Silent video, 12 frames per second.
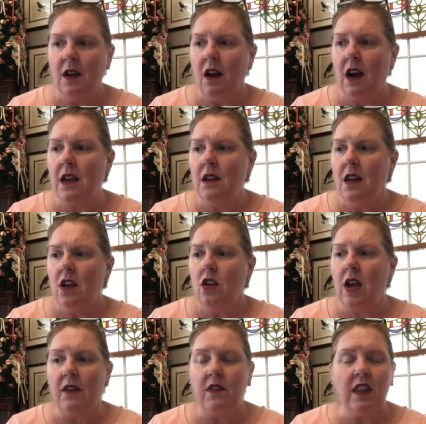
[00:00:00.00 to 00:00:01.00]
right?
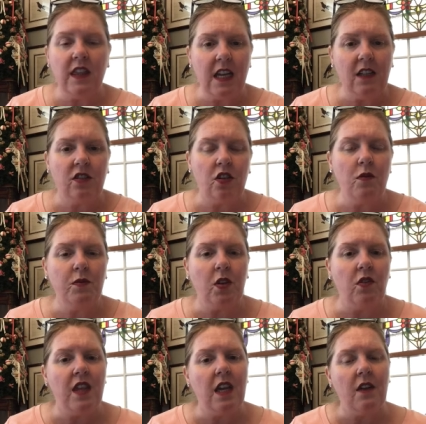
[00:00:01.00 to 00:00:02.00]
You have a thick soup.
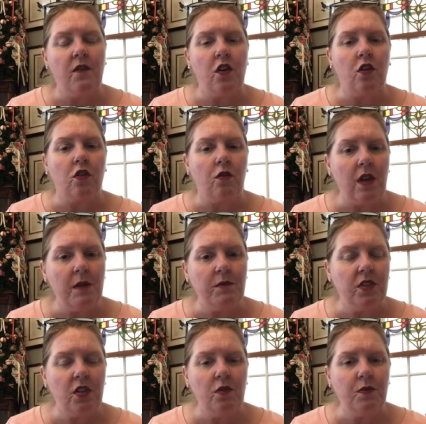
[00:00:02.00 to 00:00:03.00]
So think of your cream
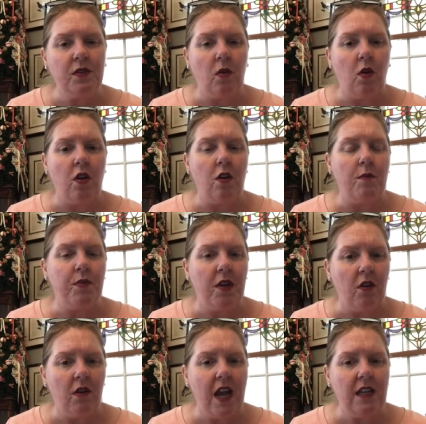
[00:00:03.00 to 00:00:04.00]
soups or your
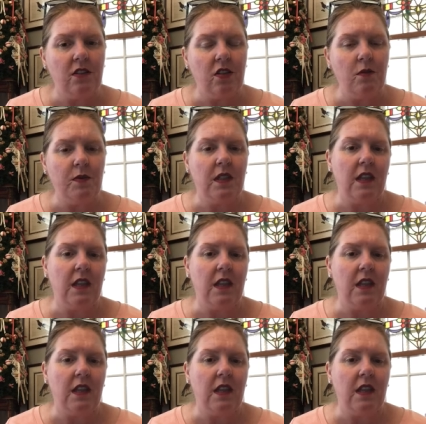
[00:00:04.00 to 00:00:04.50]
pureed soups.